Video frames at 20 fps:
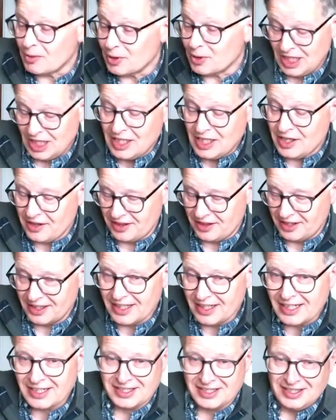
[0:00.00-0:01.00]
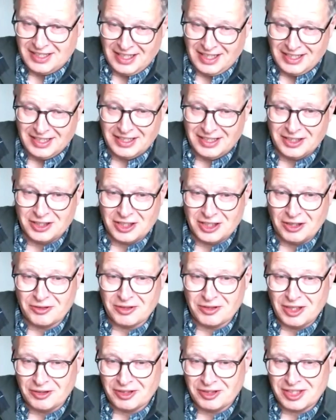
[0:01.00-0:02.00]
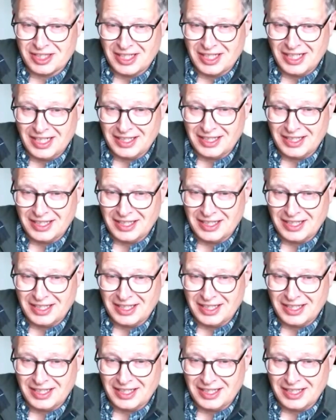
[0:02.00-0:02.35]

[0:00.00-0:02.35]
put another link to that in the show notes today.